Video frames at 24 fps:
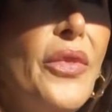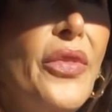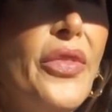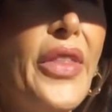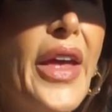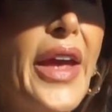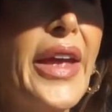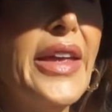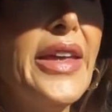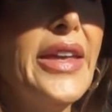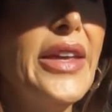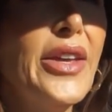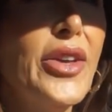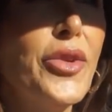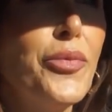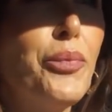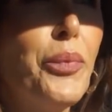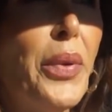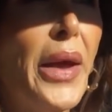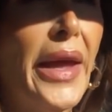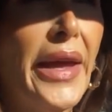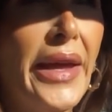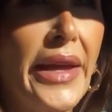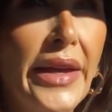they hit
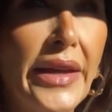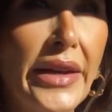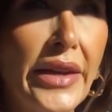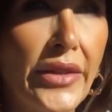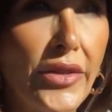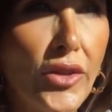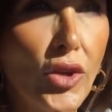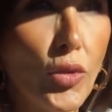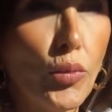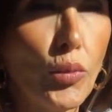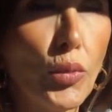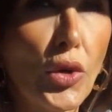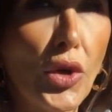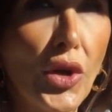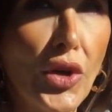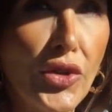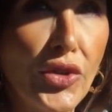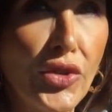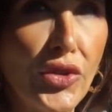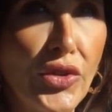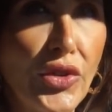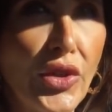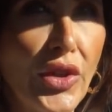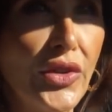pan and their
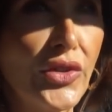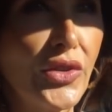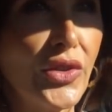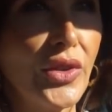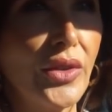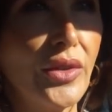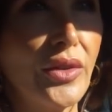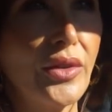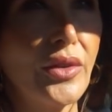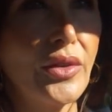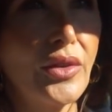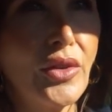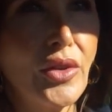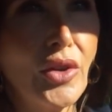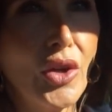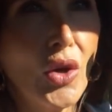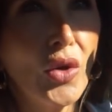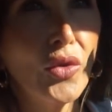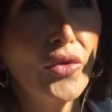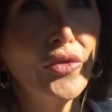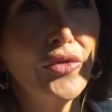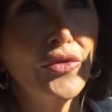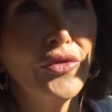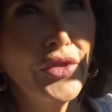brush doesn't
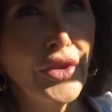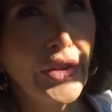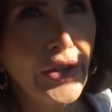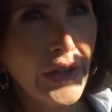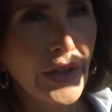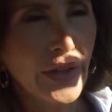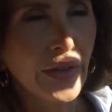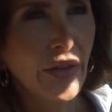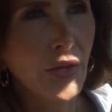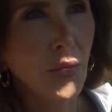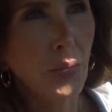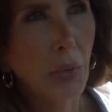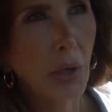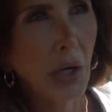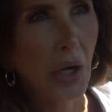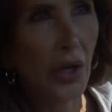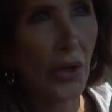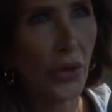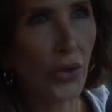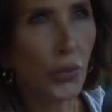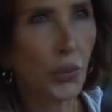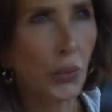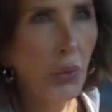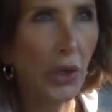go fit in the
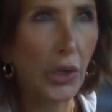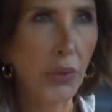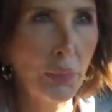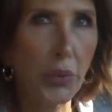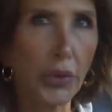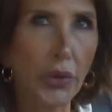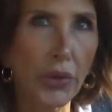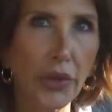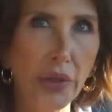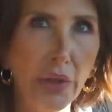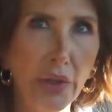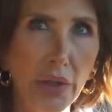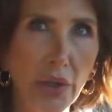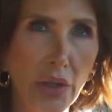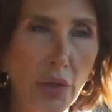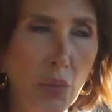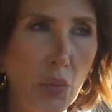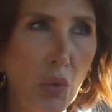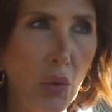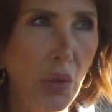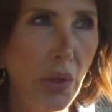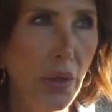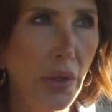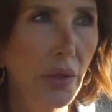box properly
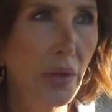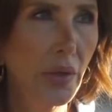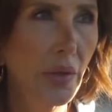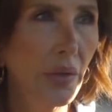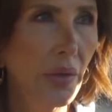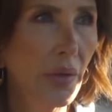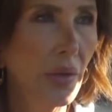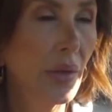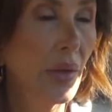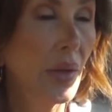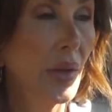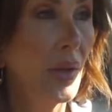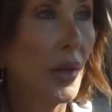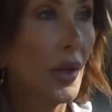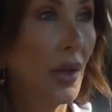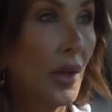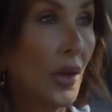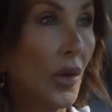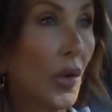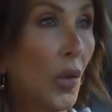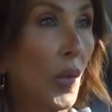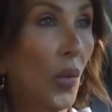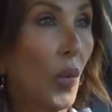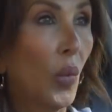
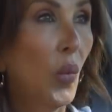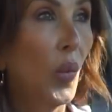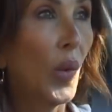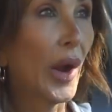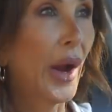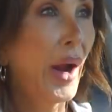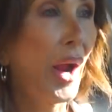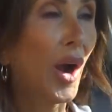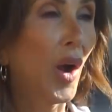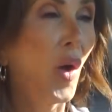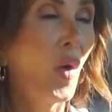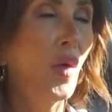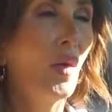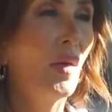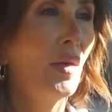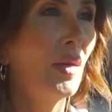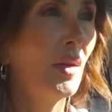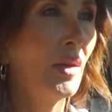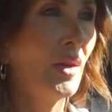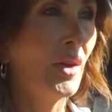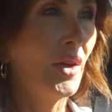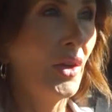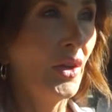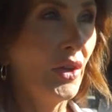anymore. Wow.
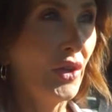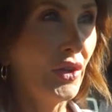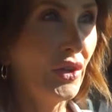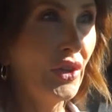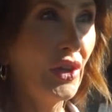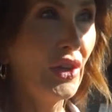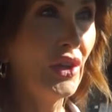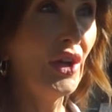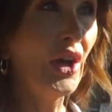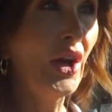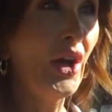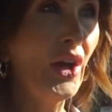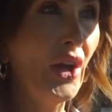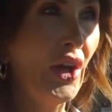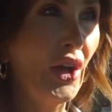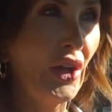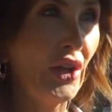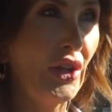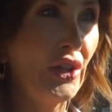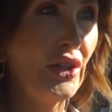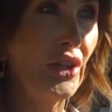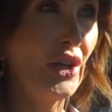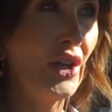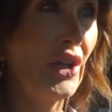You know,
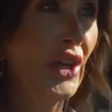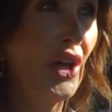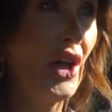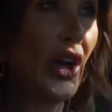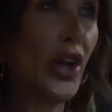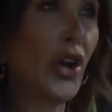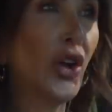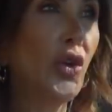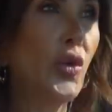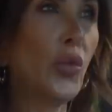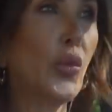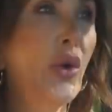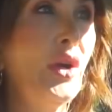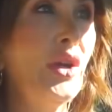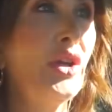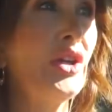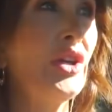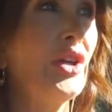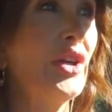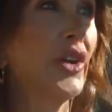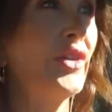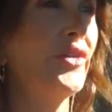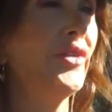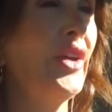you know when
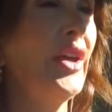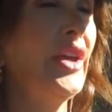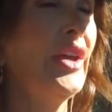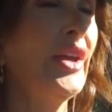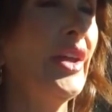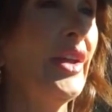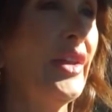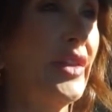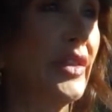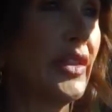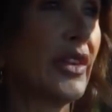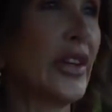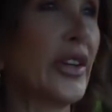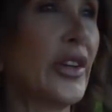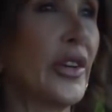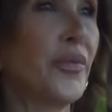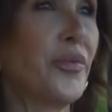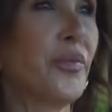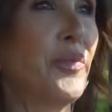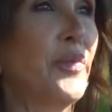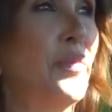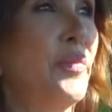you've hit the